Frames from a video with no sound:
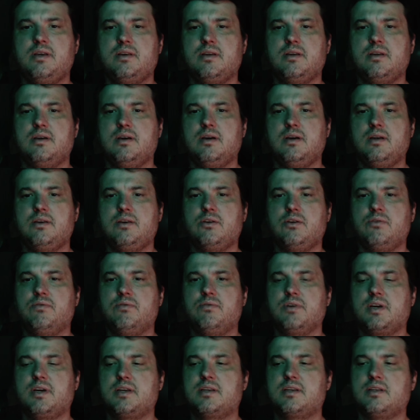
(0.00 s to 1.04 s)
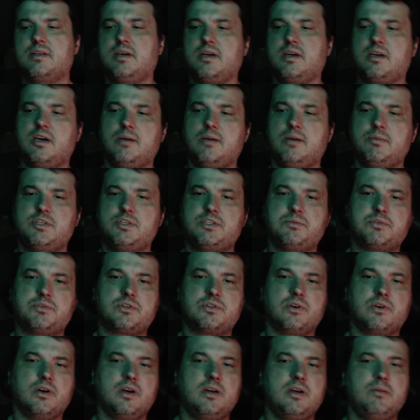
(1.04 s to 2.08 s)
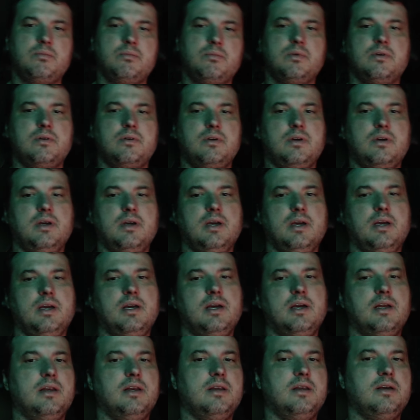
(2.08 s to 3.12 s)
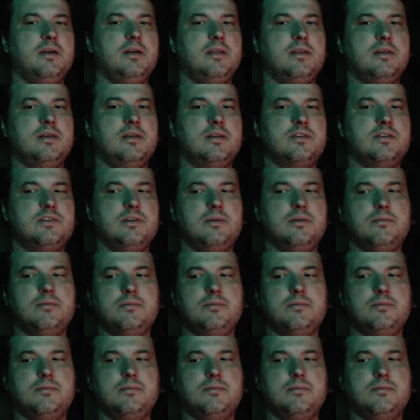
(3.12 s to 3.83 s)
Don't forget to like, comment, subscribe, and that's it.